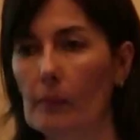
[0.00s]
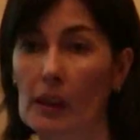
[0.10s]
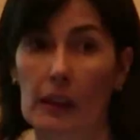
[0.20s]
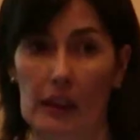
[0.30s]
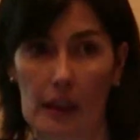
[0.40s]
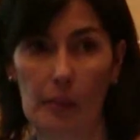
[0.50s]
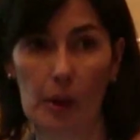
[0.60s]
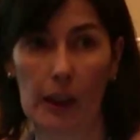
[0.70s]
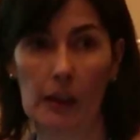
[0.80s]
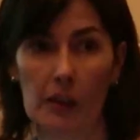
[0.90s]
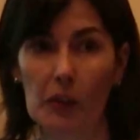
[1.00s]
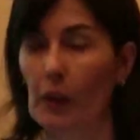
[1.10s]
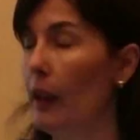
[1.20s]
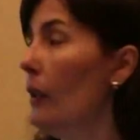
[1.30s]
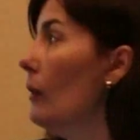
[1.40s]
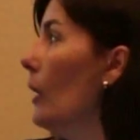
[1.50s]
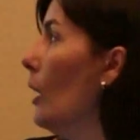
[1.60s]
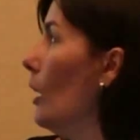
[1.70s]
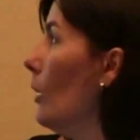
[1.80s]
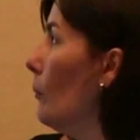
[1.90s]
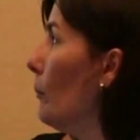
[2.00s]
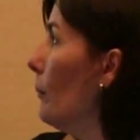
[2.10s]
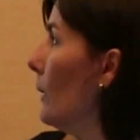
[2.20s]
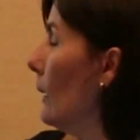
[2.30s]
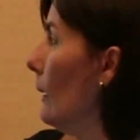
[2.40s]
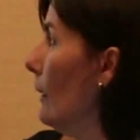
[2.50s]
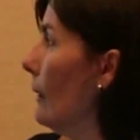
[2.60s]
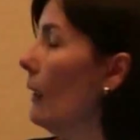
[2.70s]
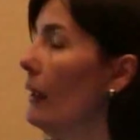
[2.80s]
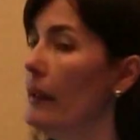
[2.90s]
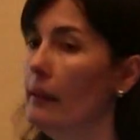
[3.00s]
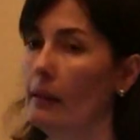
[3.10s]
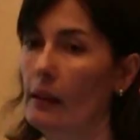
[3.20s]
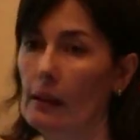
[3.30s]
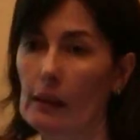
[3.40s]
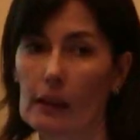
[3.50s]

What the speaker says: a subject. You can installate the